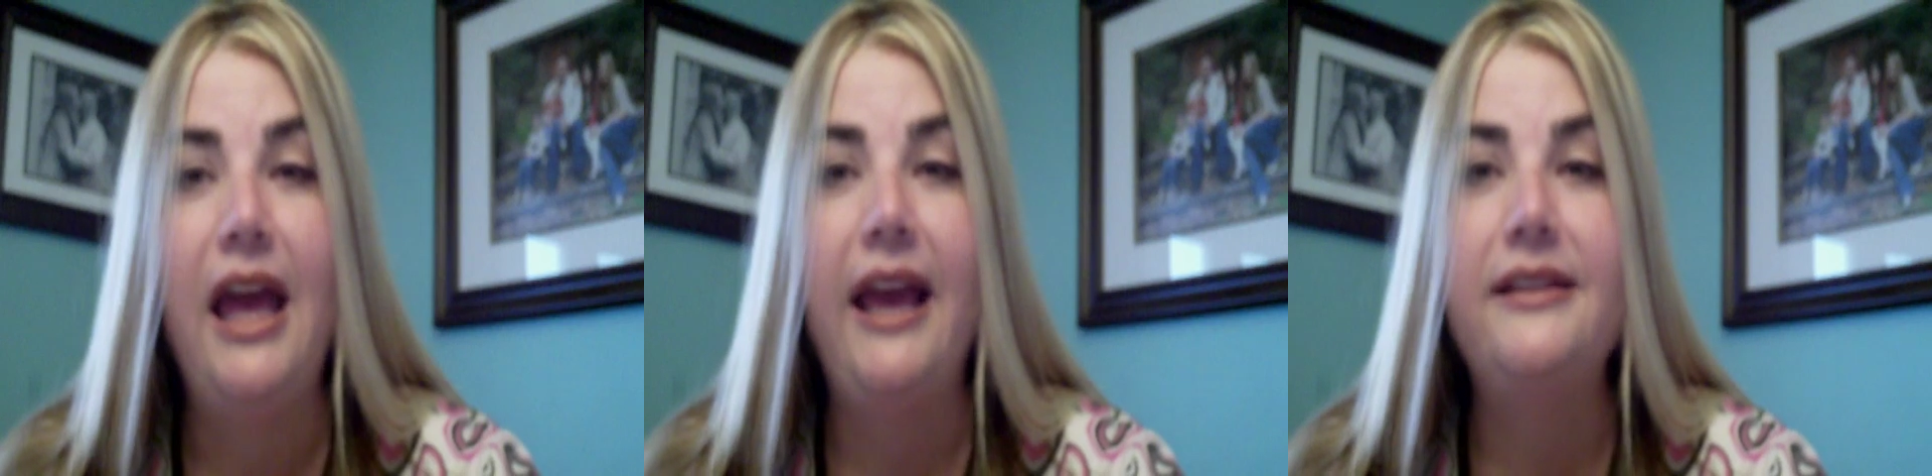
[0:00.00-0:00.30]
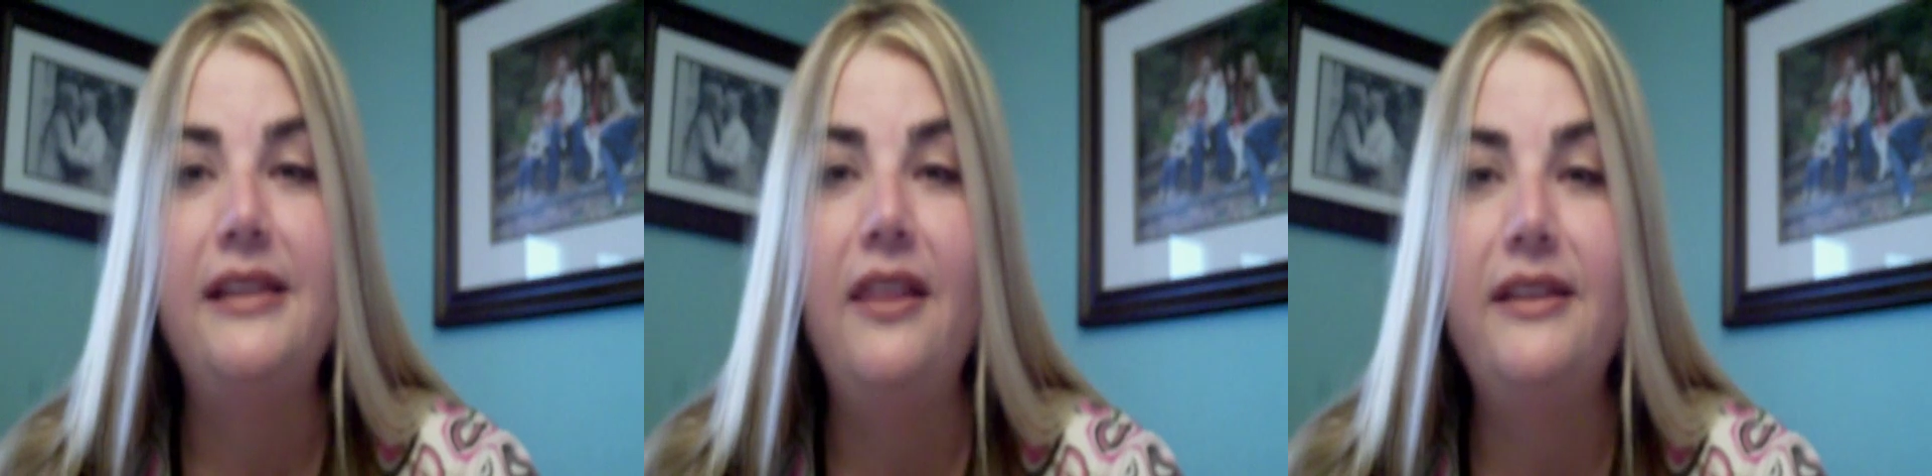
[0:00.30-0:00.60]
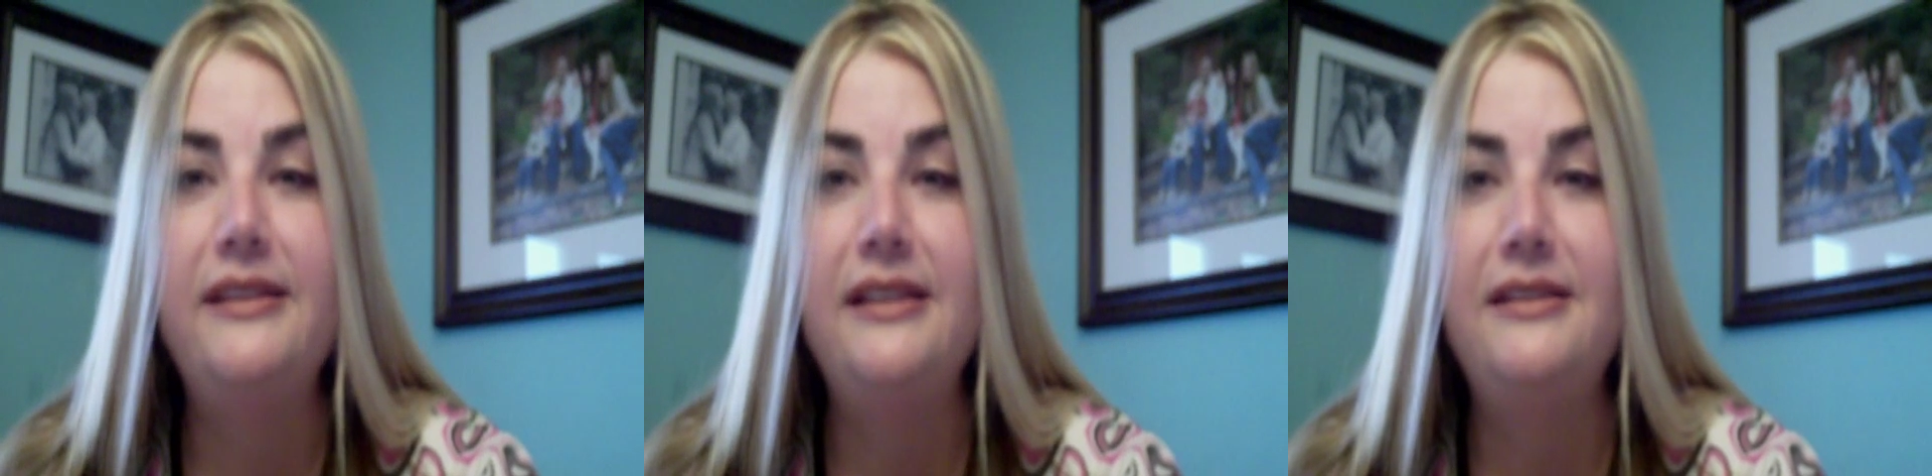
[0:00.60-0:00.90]
I can tell
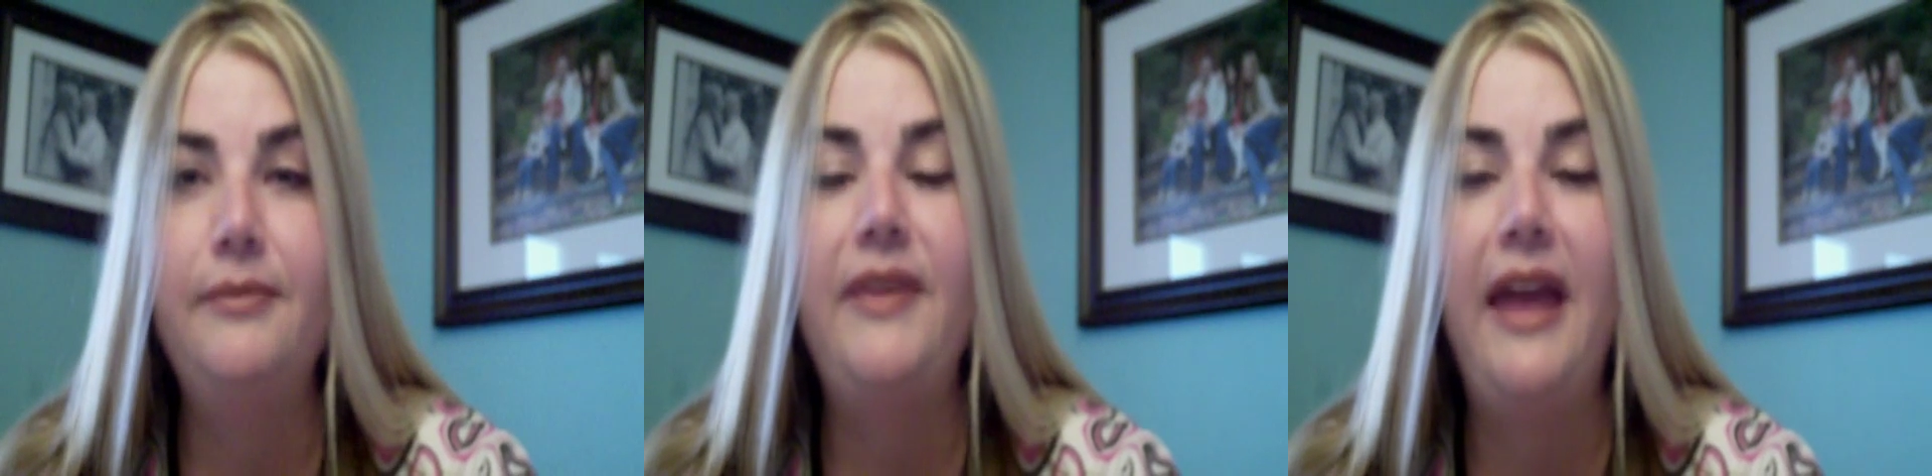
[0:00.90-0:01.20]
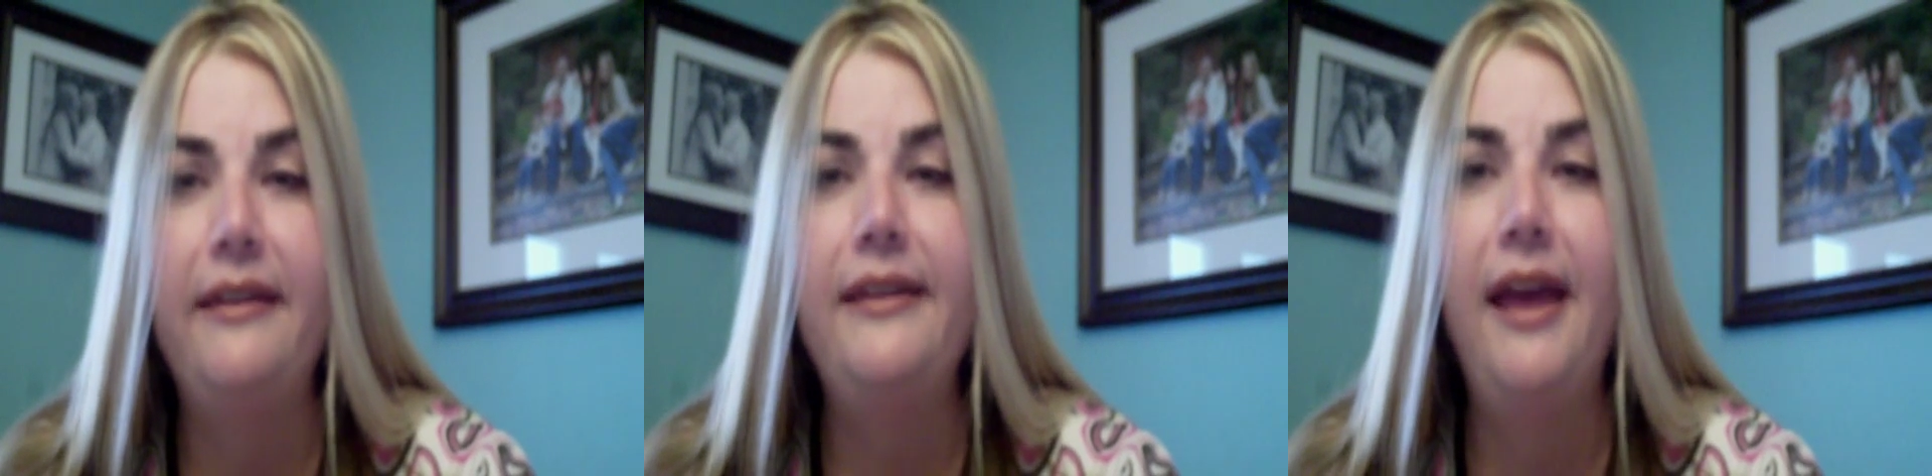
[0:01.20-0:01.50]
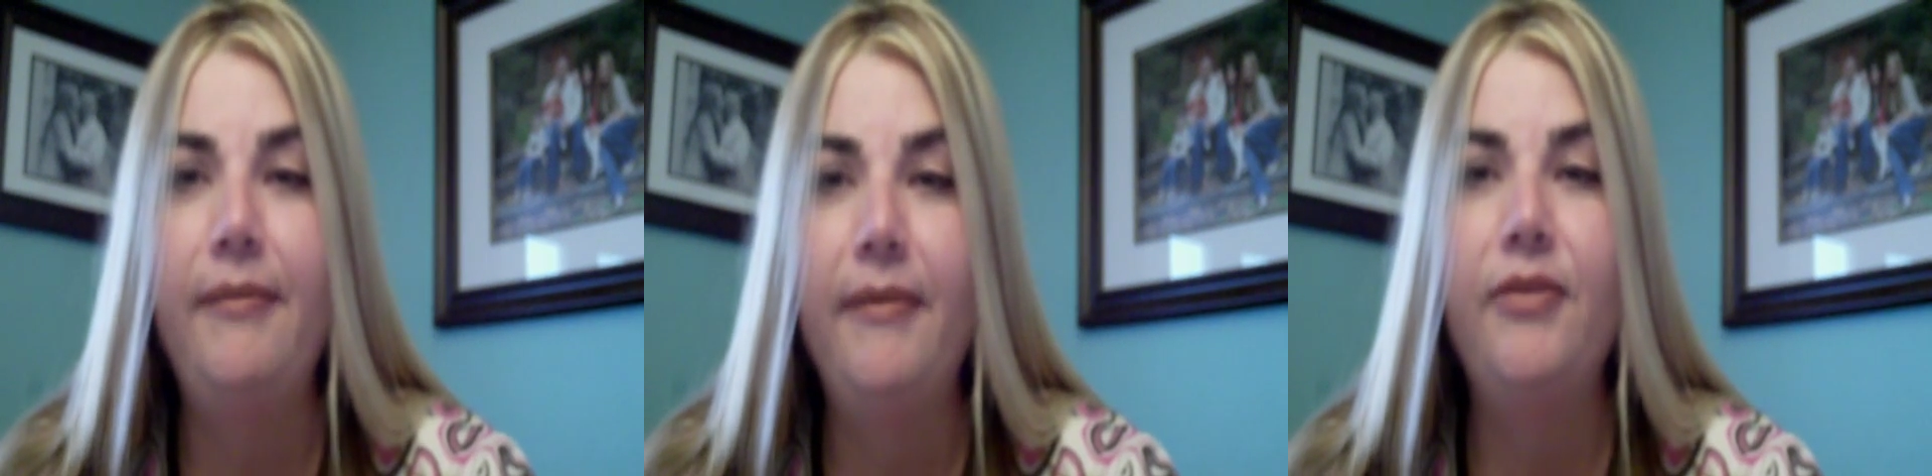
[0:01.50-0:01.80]
the system that,
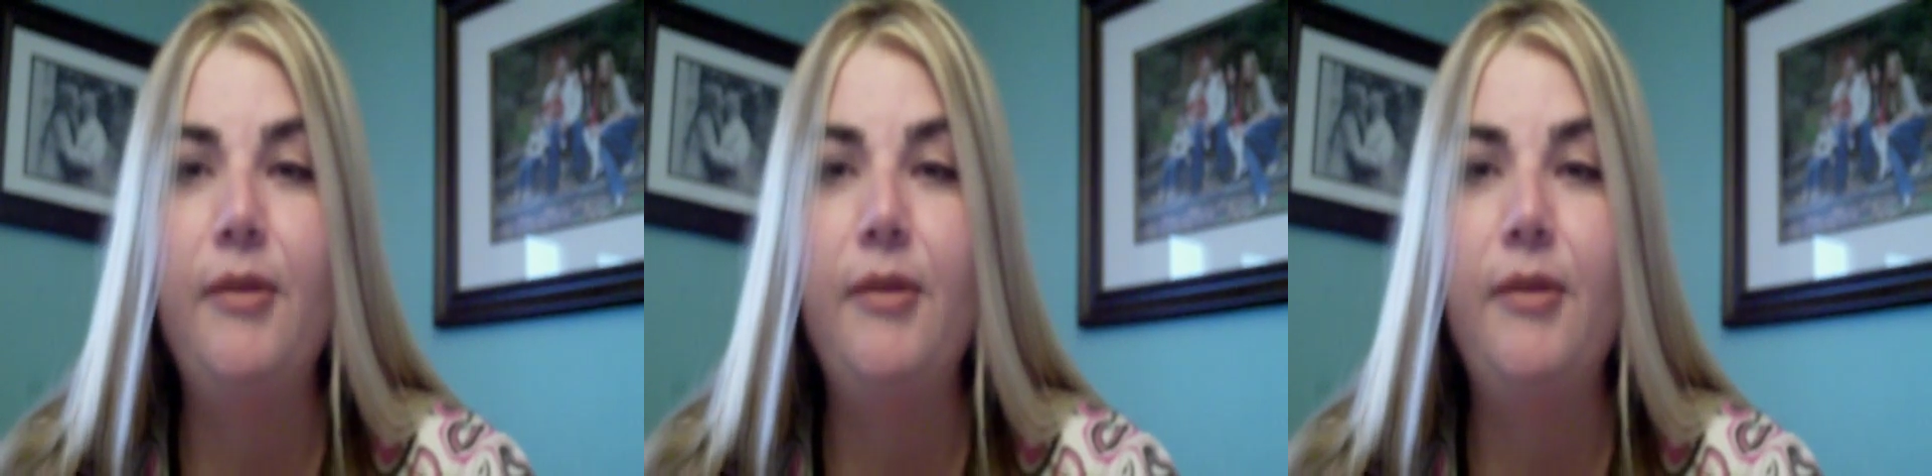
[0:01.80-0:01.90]
yeah,